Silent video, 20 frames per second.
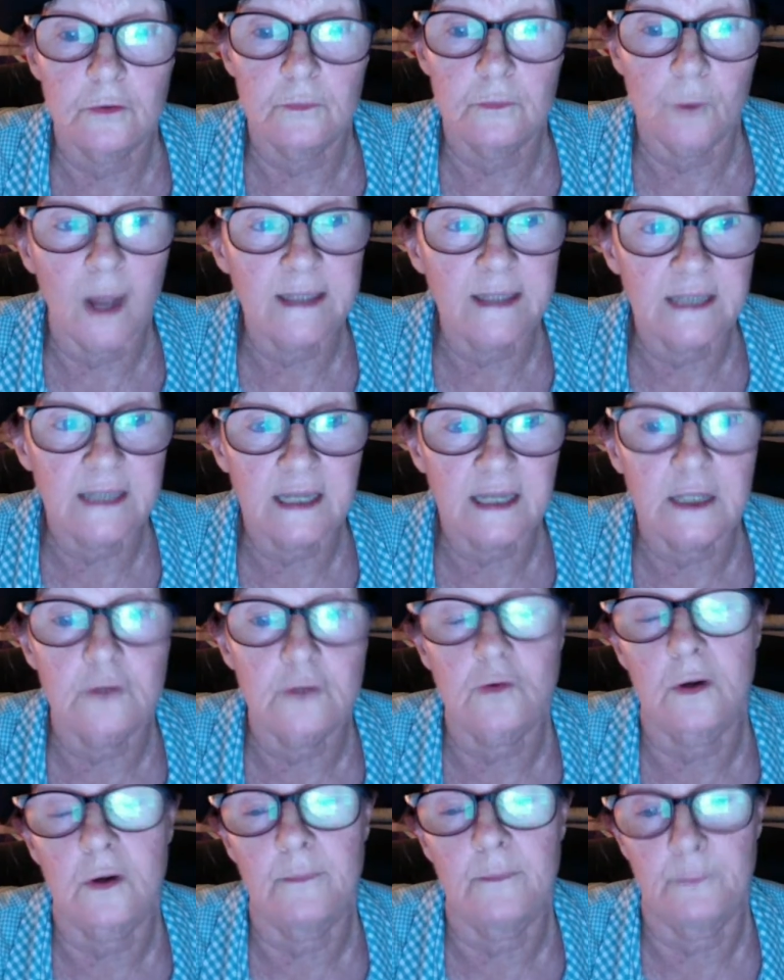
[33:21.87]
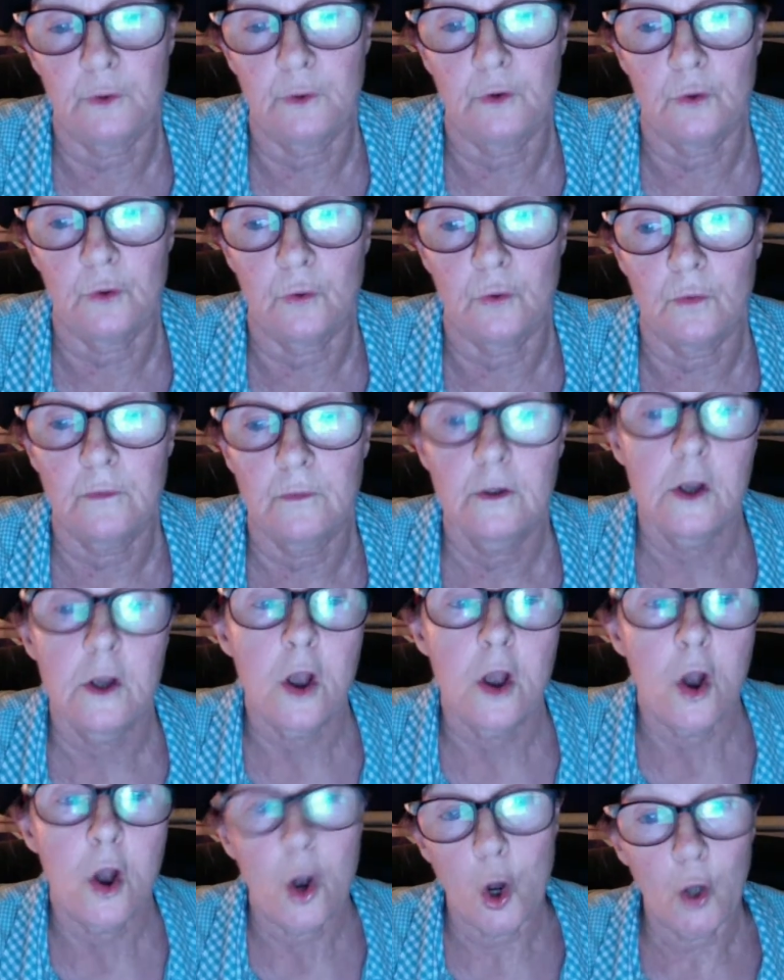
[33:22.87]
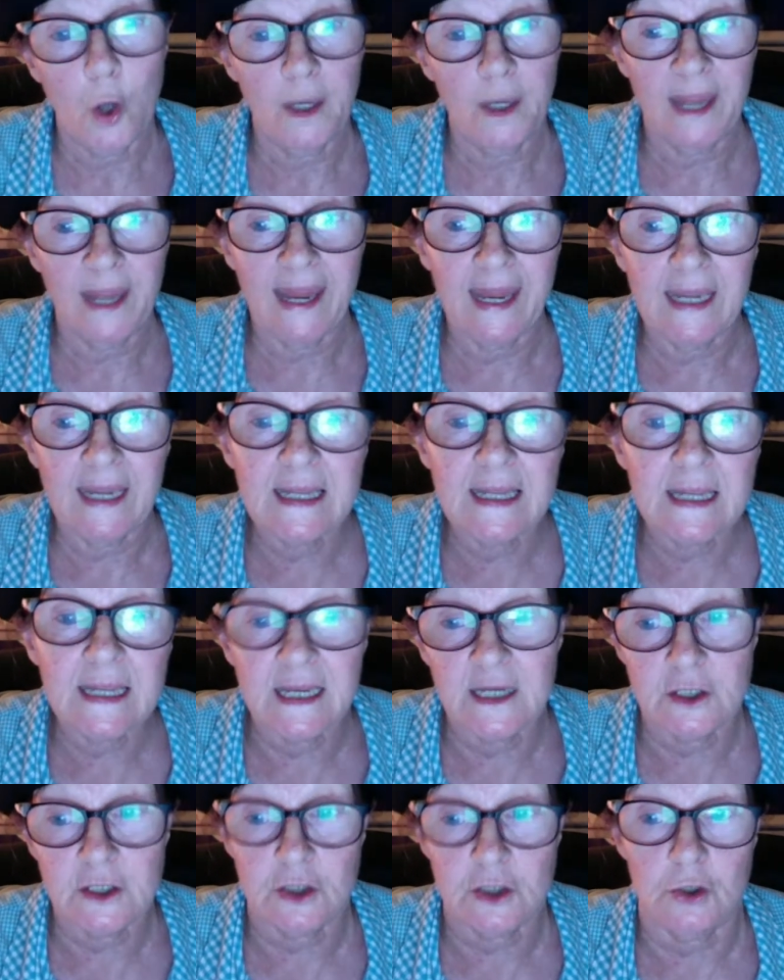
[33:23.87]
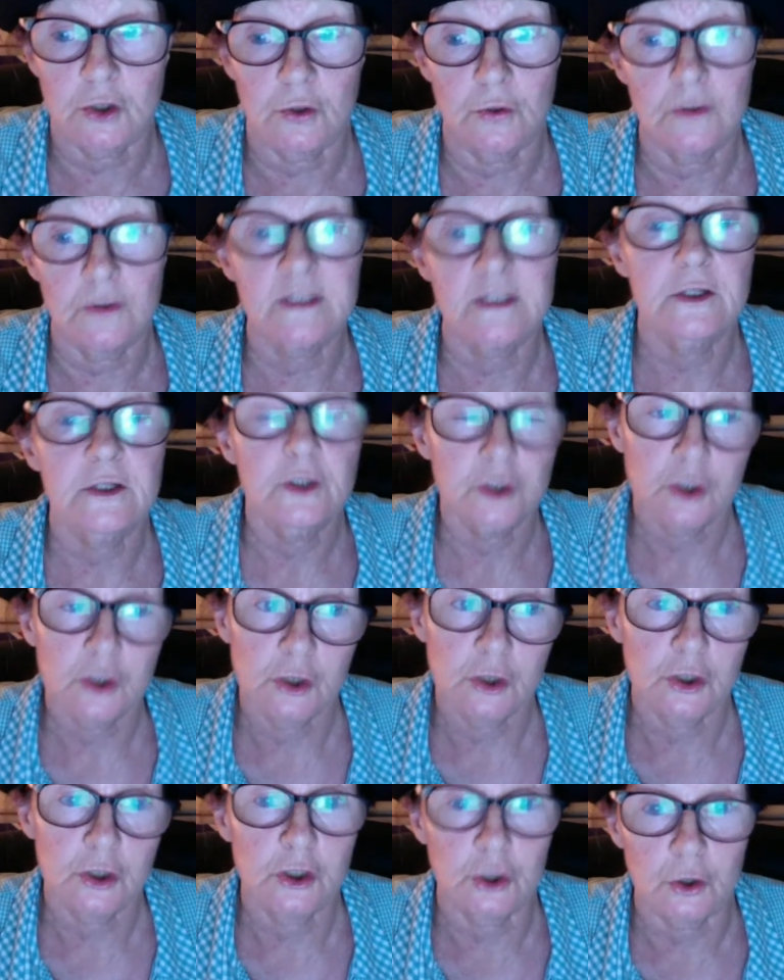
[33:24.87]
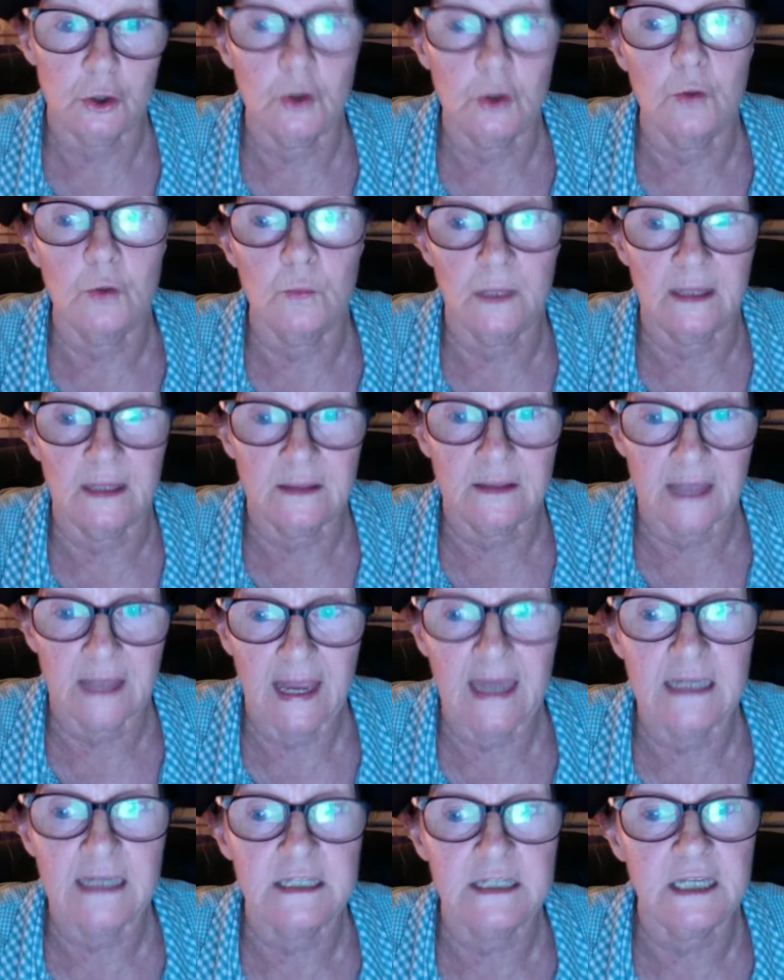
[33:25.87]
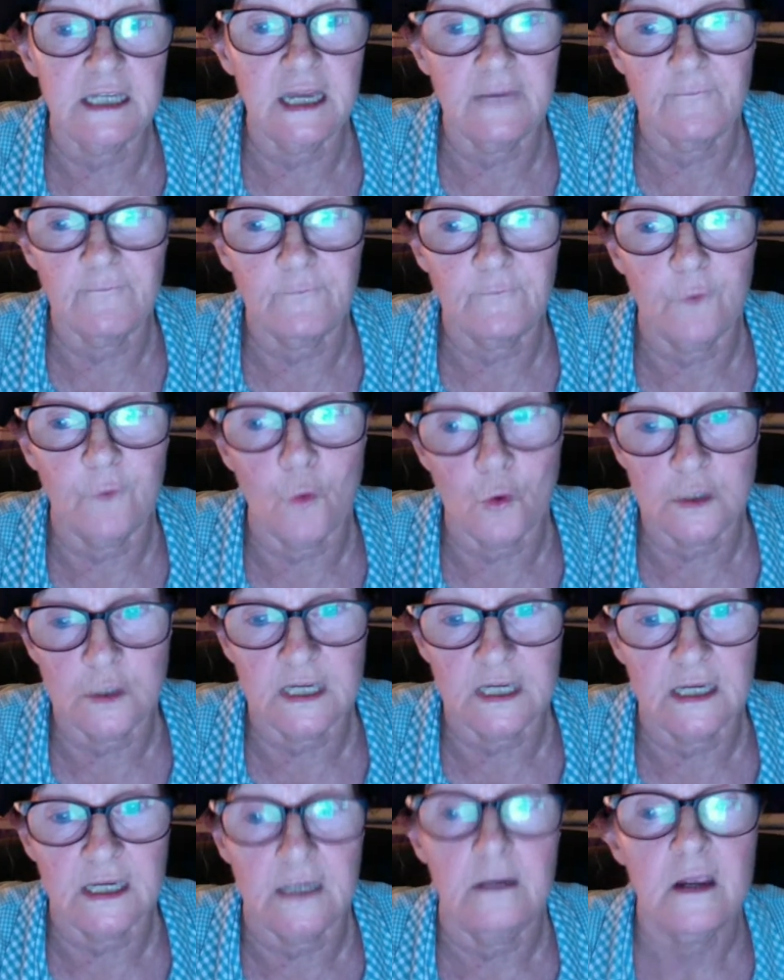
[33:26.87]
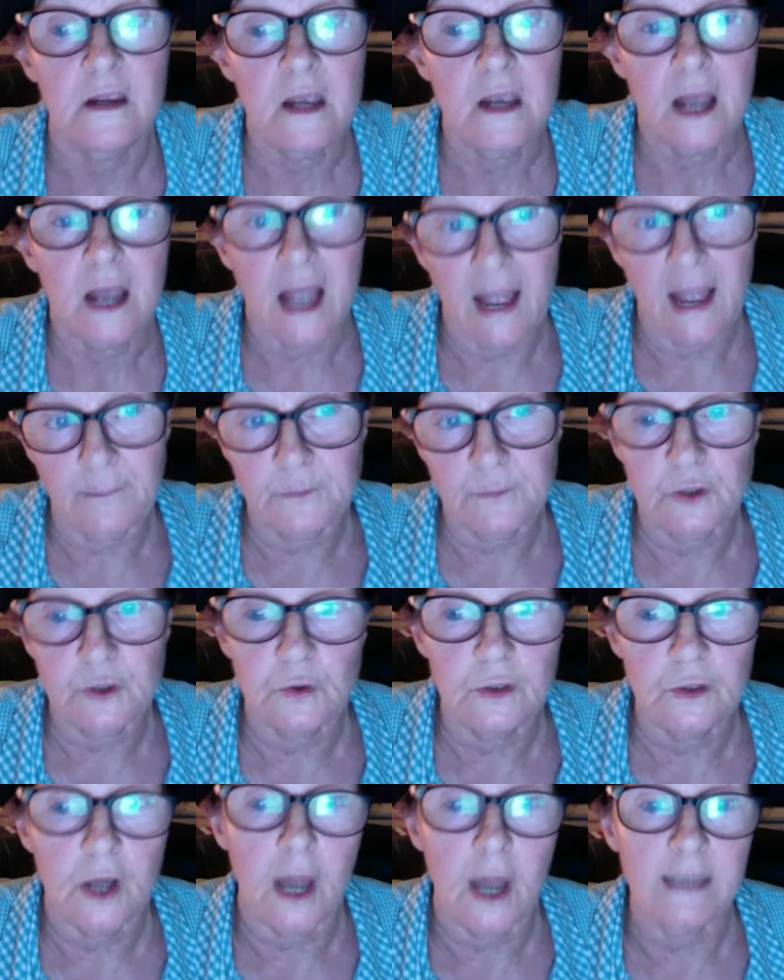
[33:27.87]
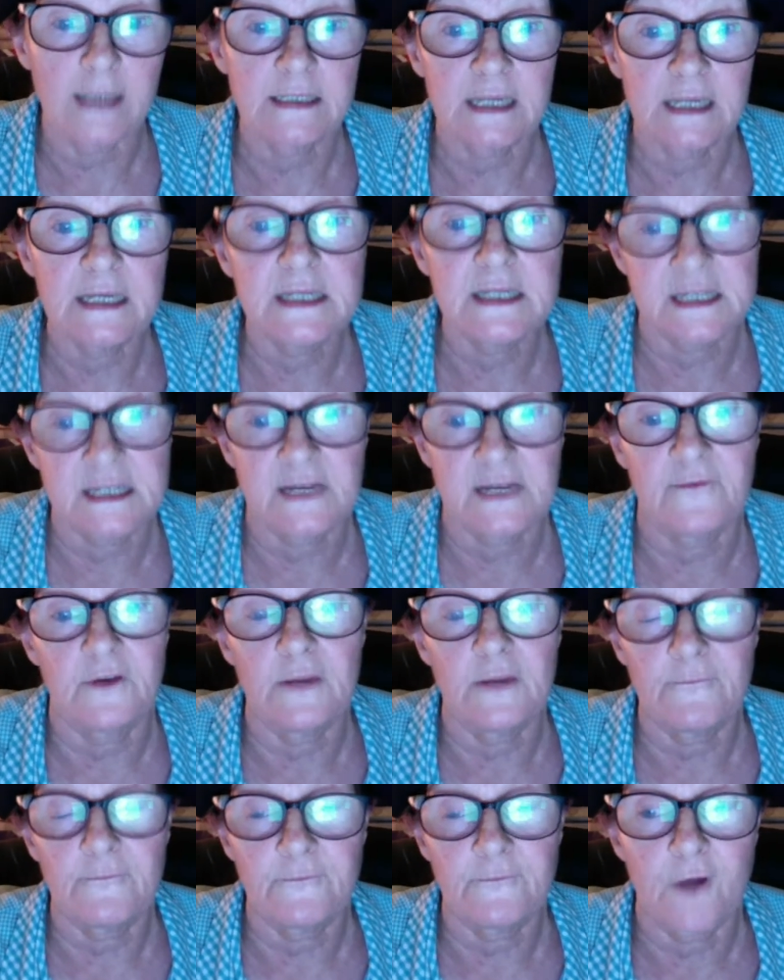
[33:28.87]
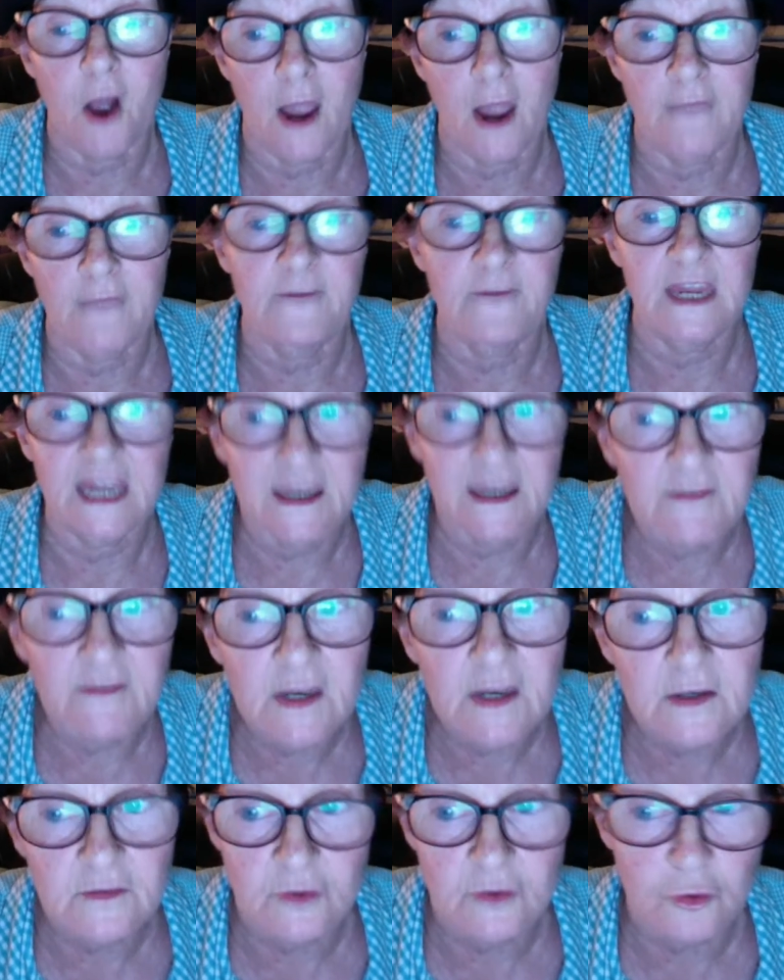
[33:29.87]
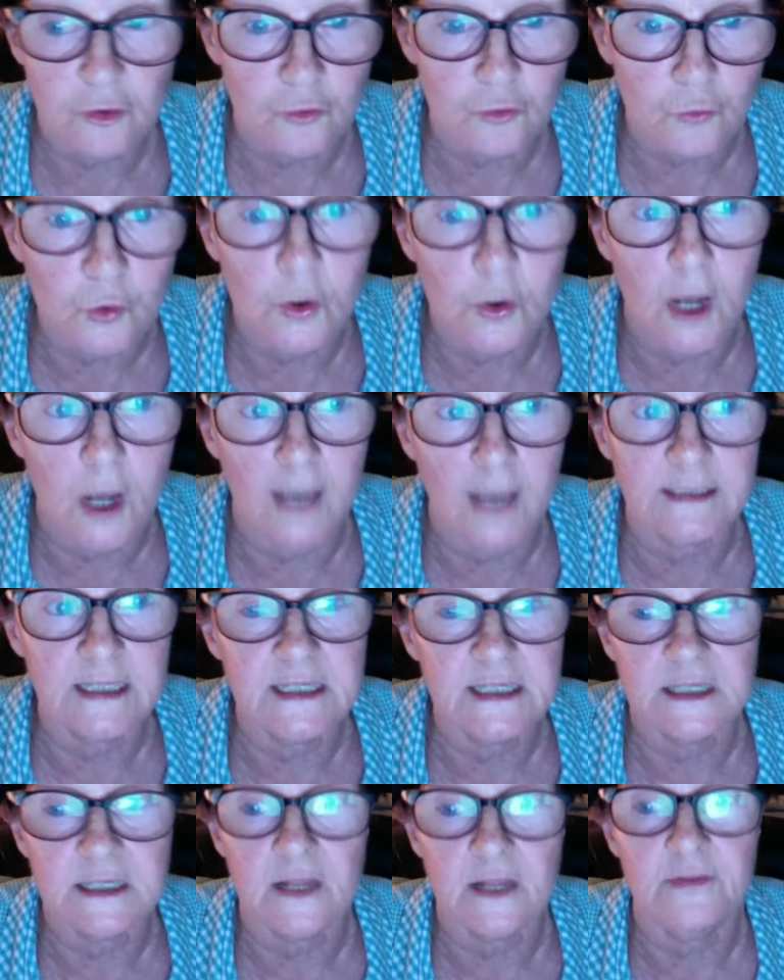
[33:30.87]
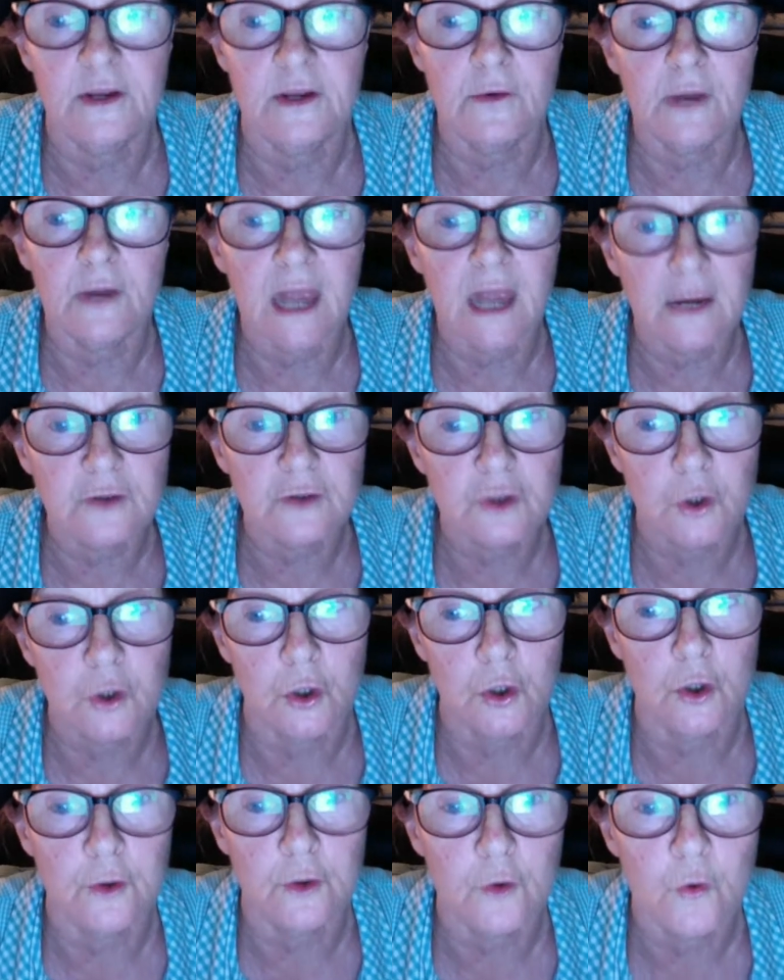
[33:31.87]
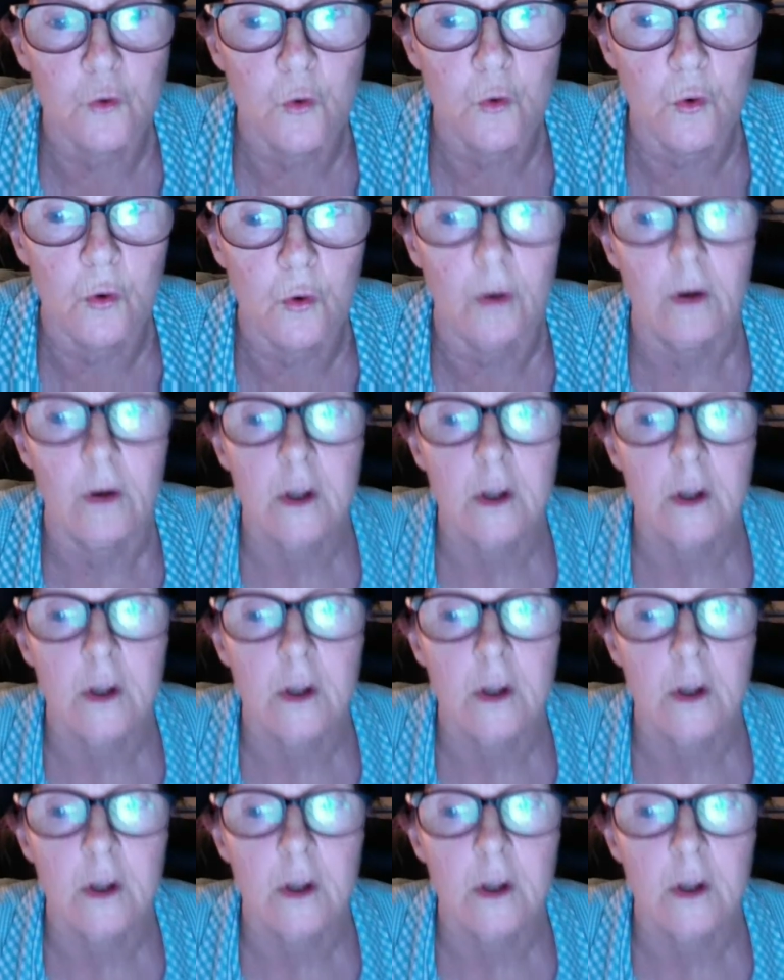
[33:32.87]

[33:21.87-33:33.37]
Waitangi Tribunal on any issues to do with 1840 up to 1975, even through they're allowed to go to the court,